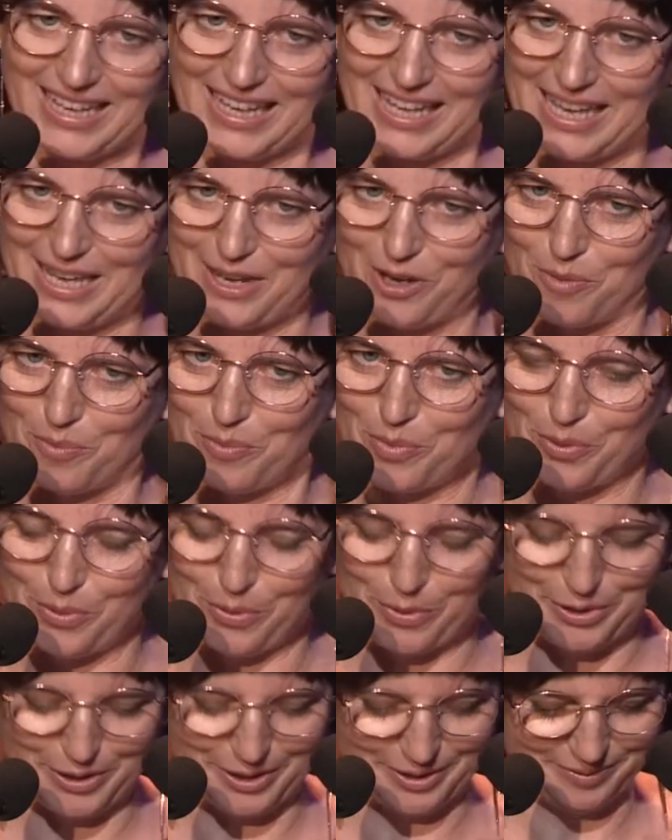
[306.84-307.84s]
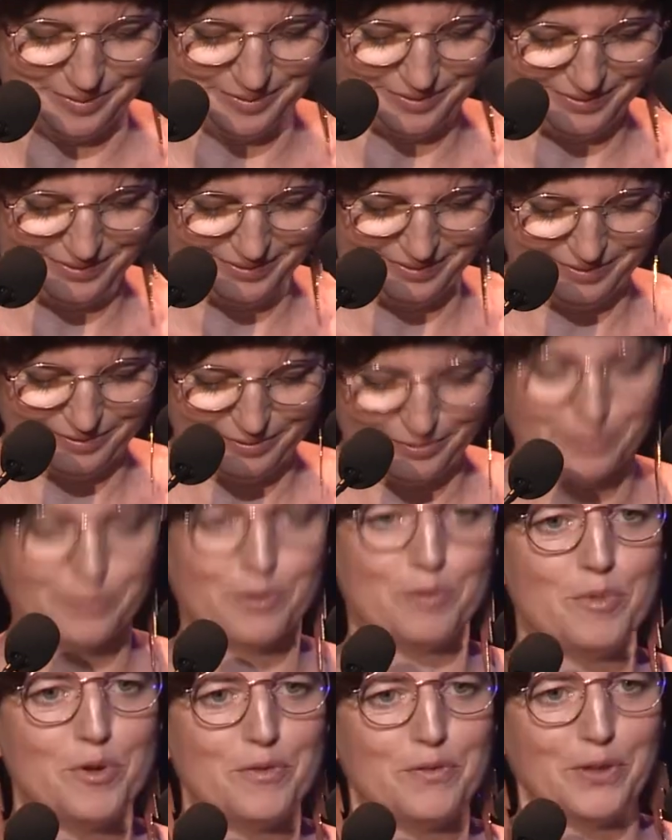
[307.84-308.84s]
He got bored,
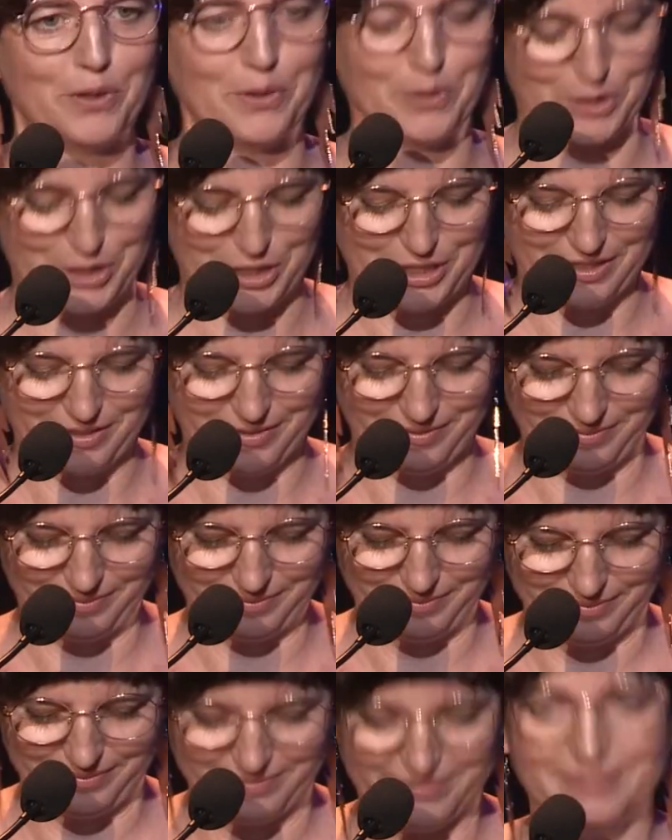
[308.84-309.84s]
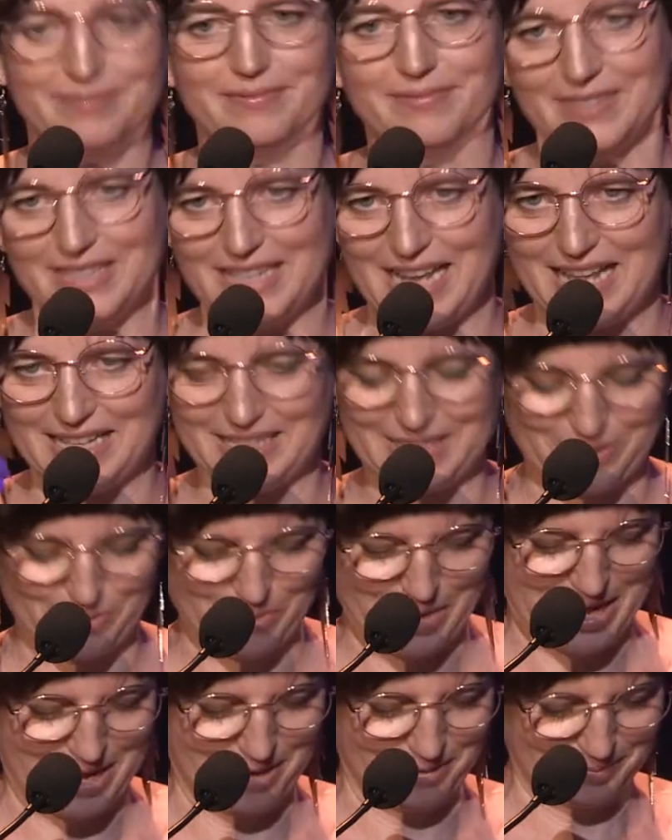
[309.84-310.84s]
removed the cushion, danced
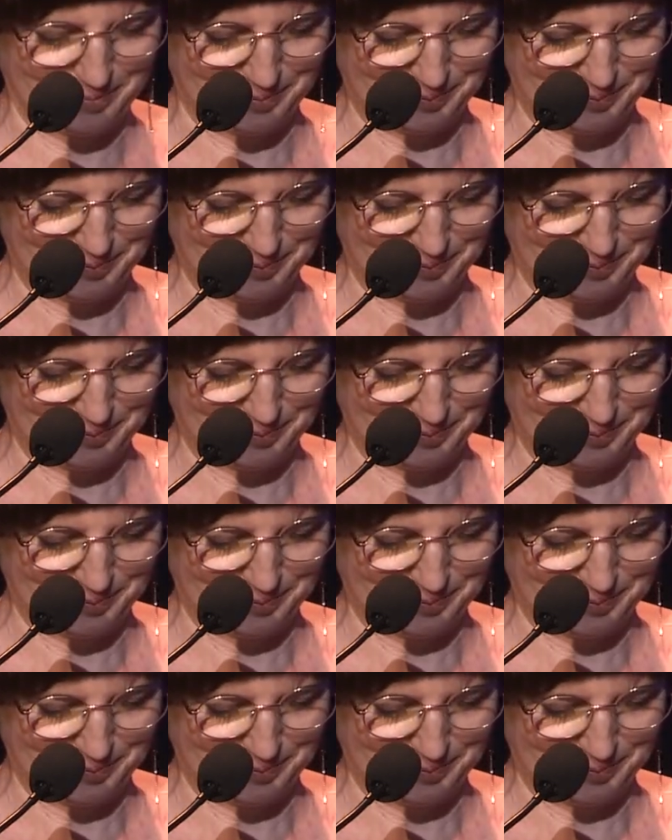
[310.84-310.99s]
away.